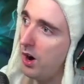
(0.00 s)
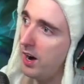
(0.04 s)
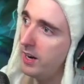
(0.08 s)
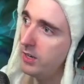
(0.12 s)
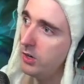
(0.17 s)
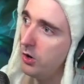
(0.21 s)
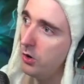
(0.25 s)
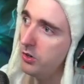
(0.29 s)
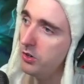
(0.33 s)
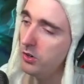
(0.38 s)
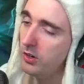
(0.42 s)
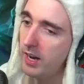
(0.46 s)
I
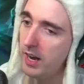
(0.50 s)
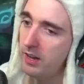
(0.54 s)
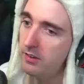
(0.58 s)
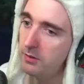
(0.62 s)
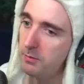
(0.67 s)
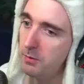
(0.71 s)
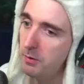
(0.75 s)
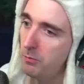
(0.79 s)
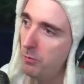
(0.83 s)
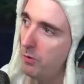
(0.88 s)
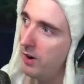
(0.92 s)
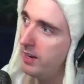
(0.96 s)
know you guys
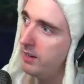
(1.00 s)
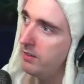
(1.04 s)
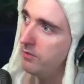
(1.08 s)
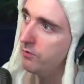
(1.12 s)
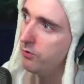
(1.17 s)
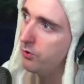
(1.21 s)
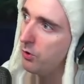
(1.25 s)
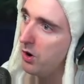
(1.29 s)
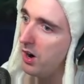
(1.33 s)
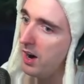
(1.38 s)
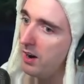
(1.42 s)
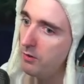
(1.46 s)
have been waiting
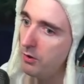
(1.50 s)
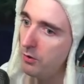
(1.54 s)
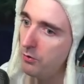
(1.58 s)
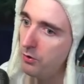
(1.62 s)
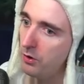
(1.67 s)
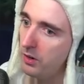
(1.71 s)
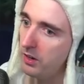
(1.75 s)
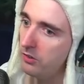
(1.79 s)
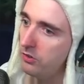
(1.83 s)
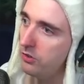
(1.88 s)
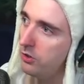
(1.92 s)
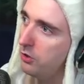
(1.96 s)
forever for
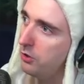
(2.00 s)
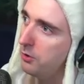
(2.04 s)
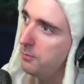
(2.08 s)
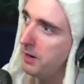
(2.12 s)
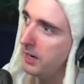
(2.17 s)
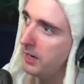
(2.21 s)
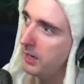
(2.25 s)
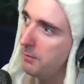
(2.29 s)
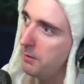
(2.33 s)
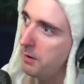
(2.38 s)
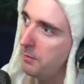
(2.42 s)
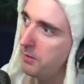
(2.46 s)
this. Nunu
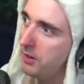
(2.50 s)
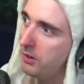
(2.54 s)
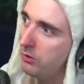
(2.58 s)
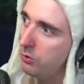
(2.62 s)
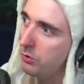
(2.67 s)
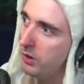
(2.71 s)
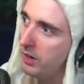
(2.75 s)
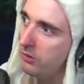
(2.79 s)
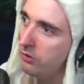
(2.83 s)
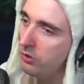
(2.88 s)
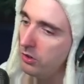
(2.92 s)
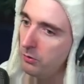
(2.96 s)
might come up this
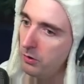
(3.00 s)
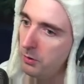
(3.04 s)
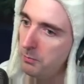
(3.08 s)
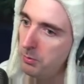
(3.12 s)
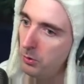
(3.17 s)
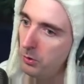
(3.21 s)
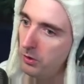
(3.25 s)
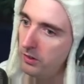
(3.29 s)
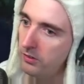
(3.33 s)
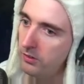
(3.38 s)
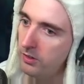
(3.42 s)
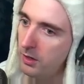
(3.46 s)
way, so I'm going to
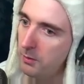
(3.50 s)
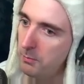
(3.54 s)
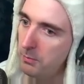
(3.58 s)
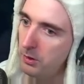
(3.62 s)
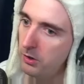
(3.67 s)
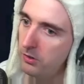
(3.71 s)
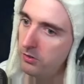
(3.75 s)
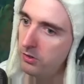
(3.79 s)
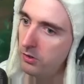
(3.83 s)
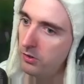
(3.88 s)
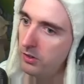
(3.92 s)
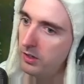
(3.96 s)
pull this in the
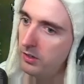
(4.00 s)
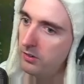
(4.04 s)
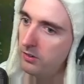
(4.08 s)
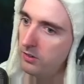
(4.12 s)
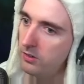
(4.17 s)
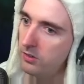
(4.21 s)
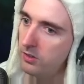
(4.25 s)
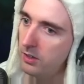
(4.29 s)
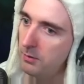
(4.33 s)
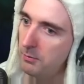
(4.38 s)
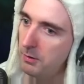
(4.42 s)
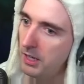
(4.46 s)
bush so he
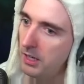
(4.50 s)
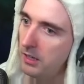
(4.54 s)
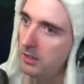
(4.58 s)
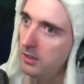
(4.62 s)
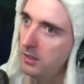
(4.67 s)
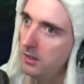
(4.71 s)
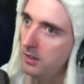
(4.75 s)
doesn't see me.